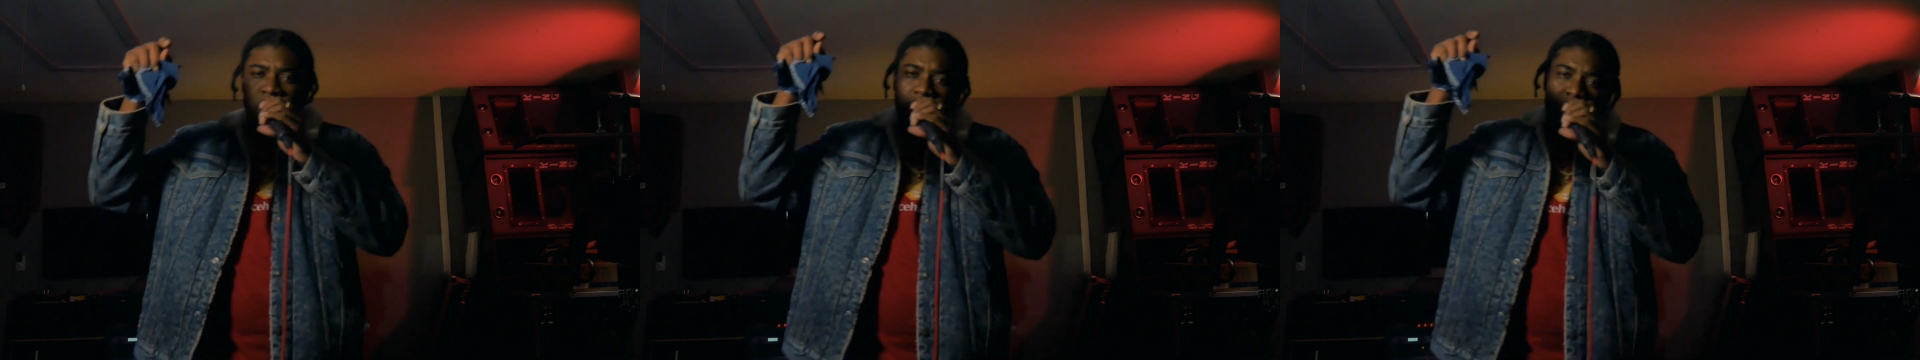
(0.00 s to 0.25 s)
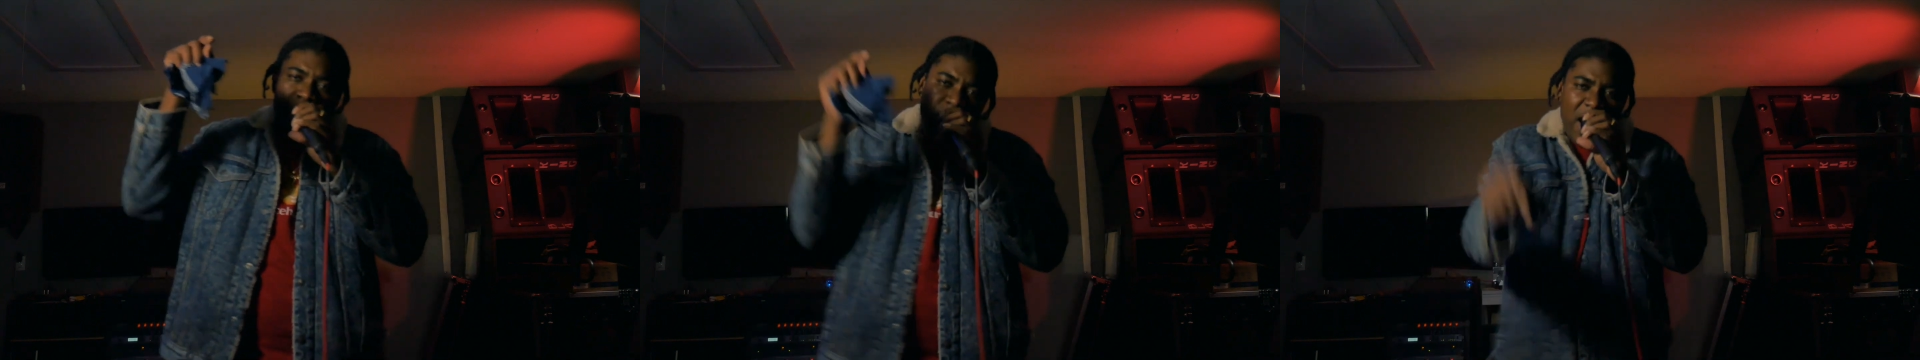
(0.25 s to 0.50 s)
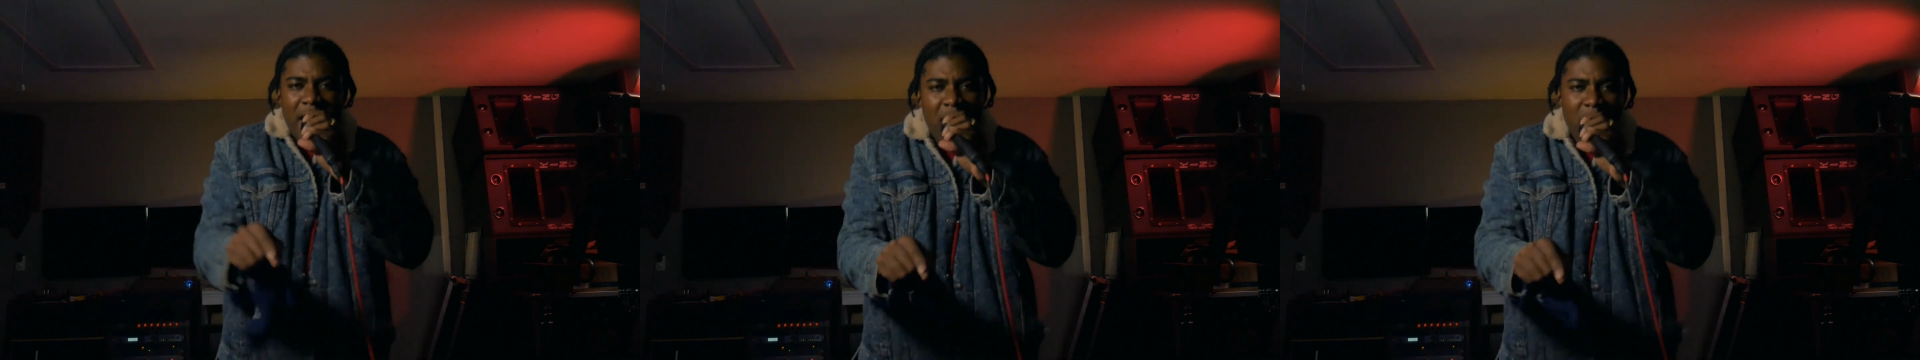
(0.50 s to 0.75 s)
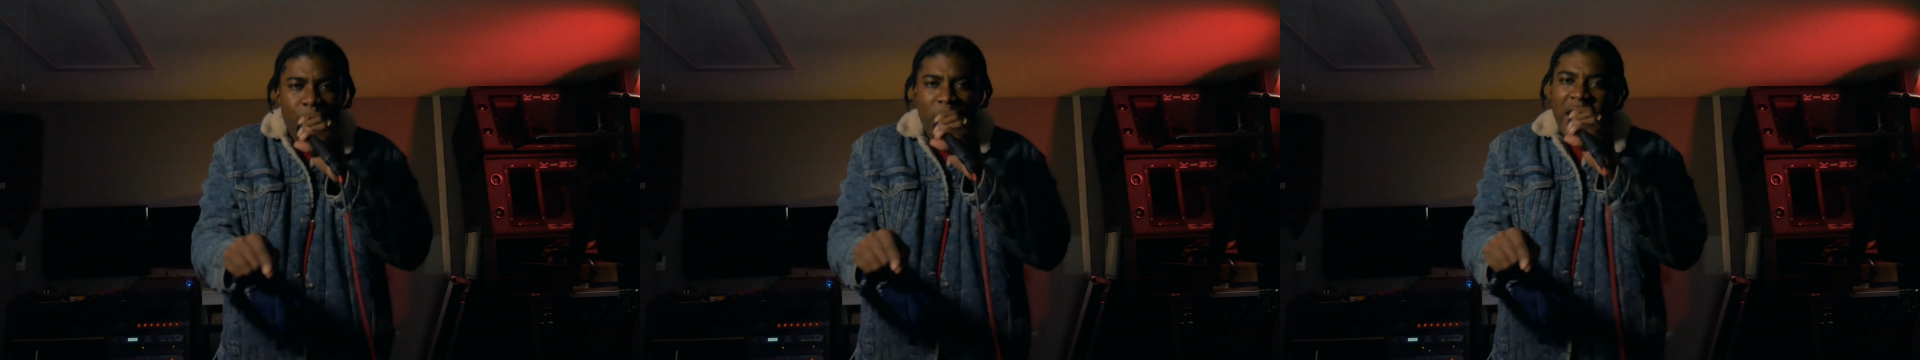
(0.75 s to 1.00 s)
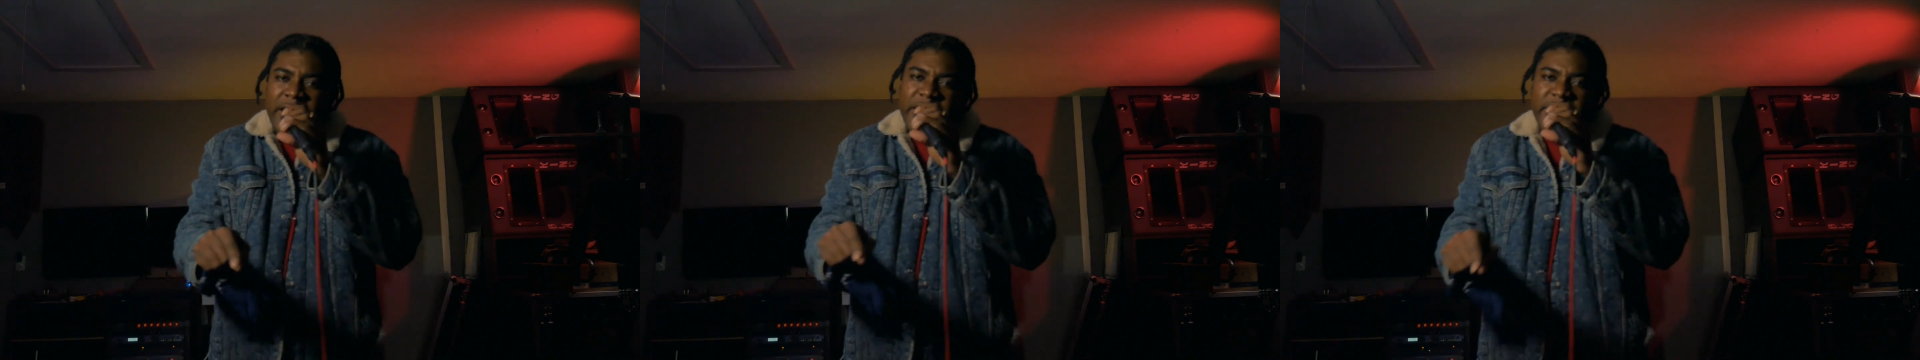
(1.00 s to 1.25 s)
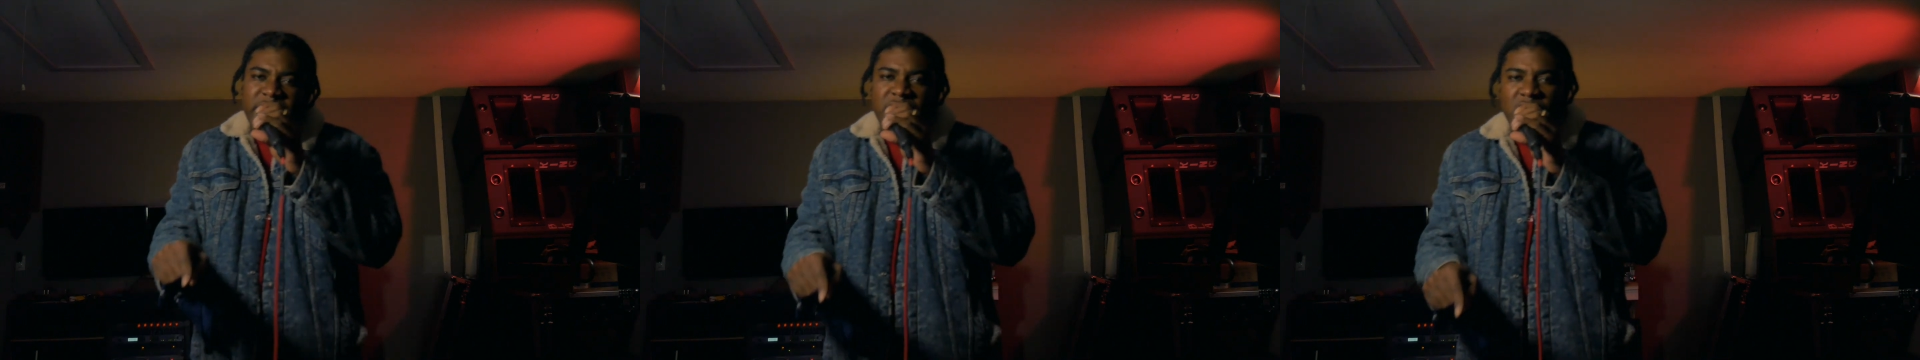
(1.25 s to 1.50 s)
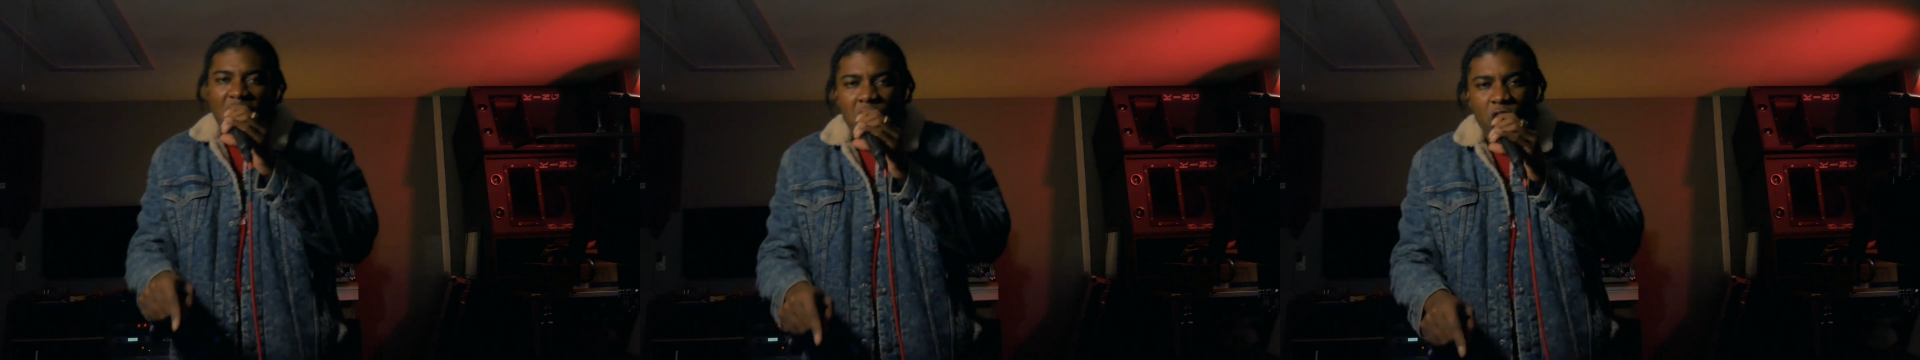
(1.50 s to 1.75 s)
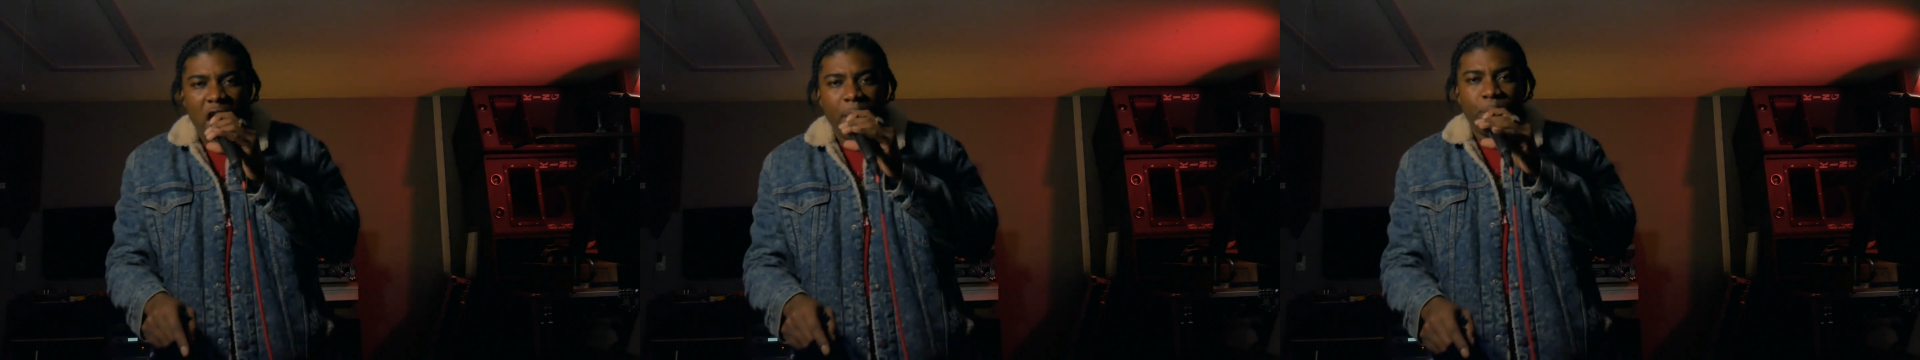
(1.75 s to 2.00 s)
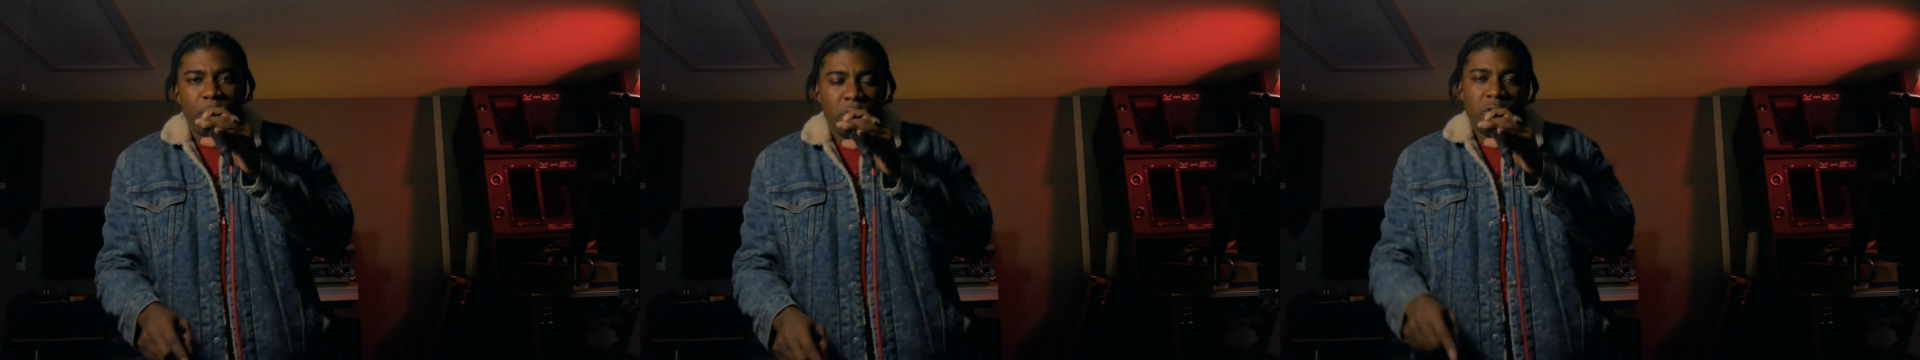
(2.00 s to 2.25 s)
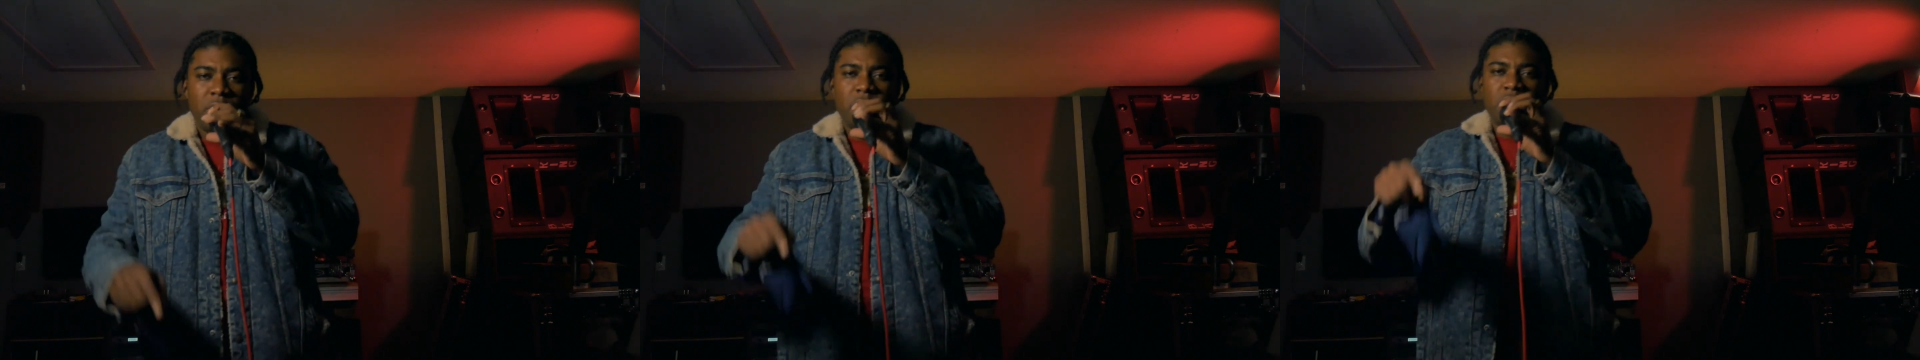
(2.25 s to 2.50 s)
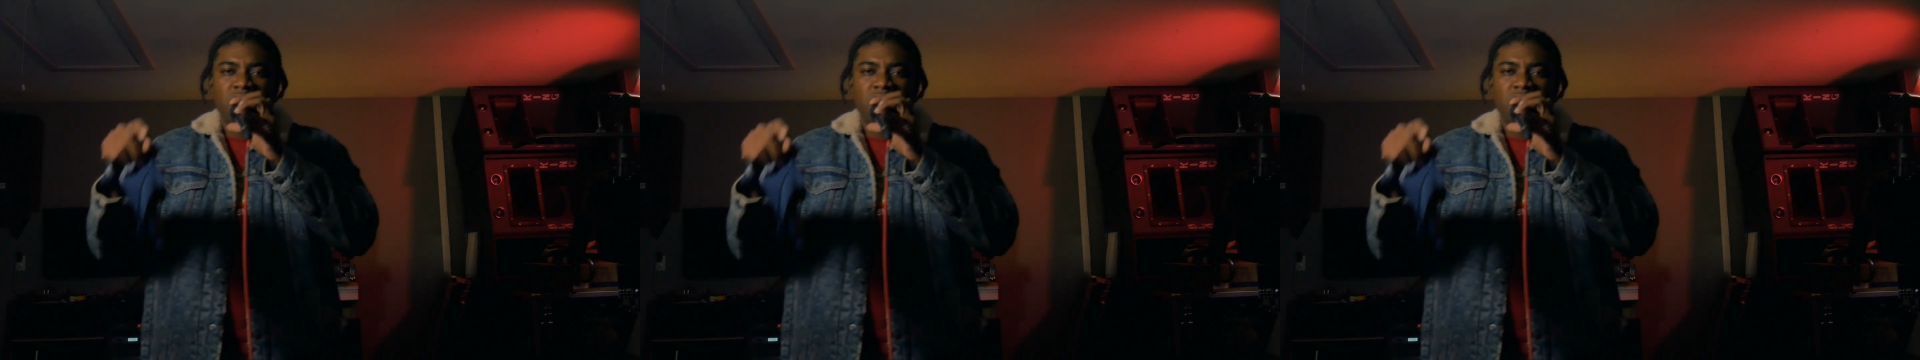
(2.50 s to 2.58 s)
follow her on Instagram.